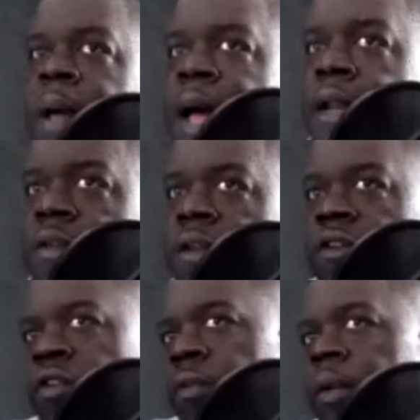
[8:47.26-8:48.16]
of behind the
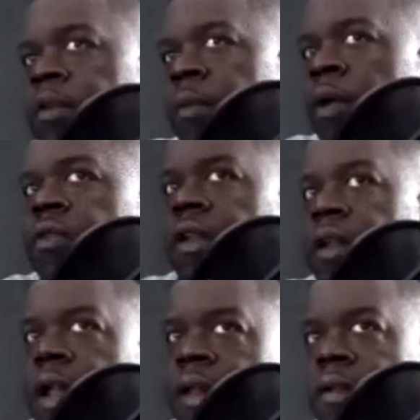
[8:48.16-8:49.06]
scenes shoot, but it's
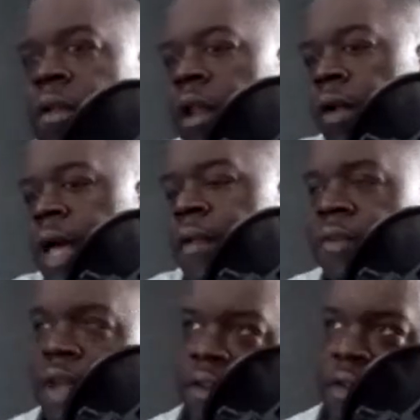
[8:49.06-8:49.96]
mostly like you know kind
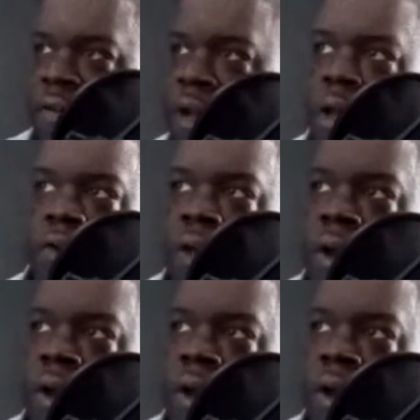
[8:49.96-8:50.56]
of sexy videos